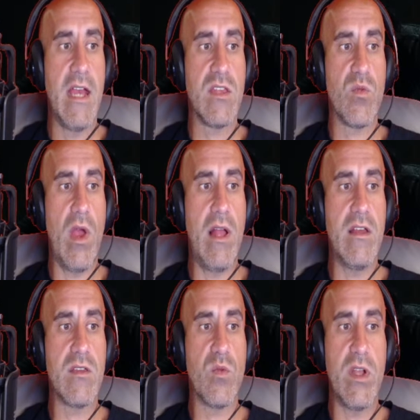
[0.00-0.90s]
as
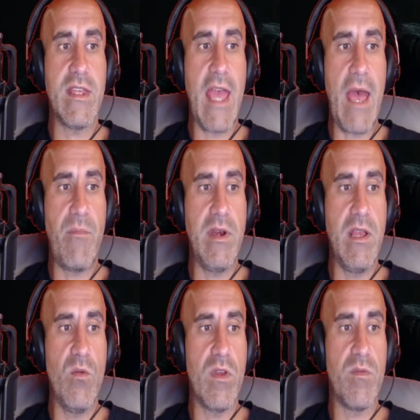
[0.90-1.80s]
well as what's
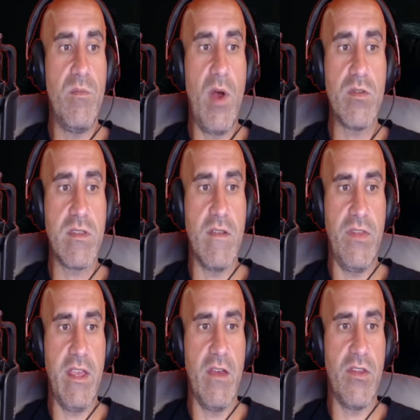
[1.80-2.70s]
happening with most
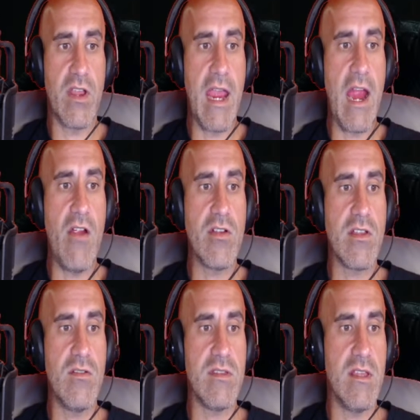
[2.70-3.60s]
of the other
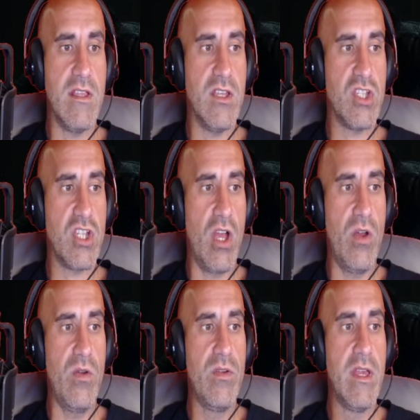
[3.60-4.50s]
characters in this
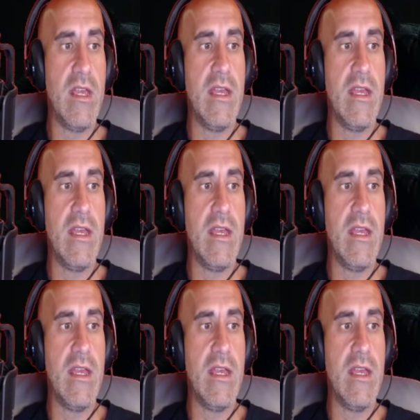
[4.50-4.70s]
show.